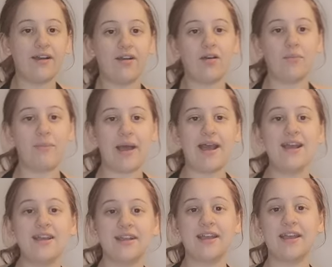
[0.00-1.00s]
are
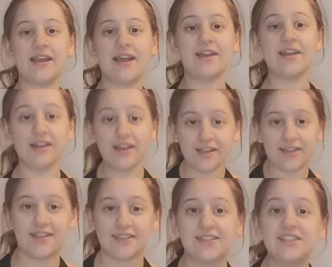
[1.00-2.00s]
back, and I like
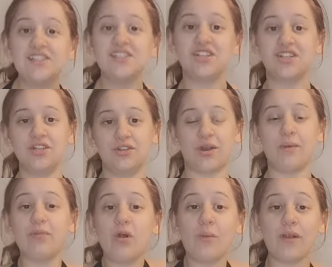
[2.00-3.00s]
this. This is cute. I'm
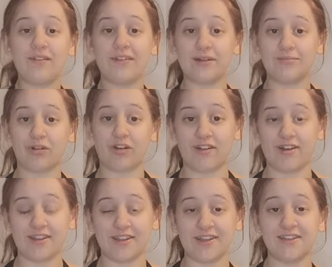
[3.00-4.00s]
not wearing a bra
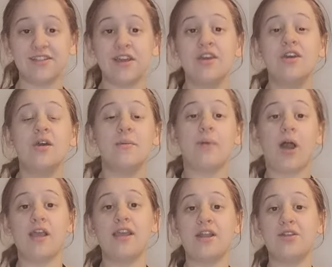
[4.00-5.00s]
under this, but
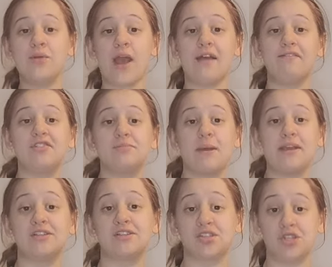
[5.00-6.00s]
I do have
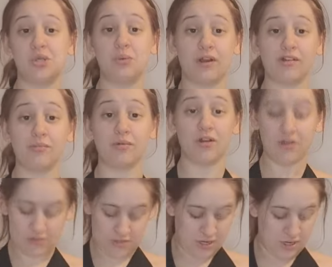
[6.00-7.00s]
space to wear a bra.
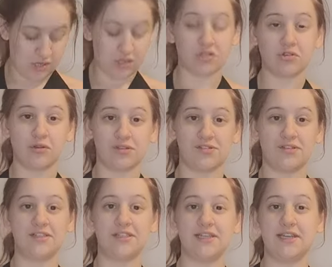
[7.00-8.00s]
So as you
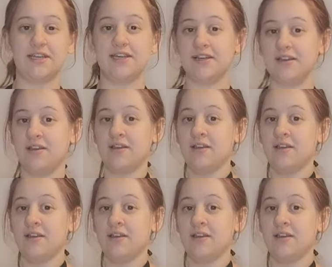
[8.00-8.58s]
can see here,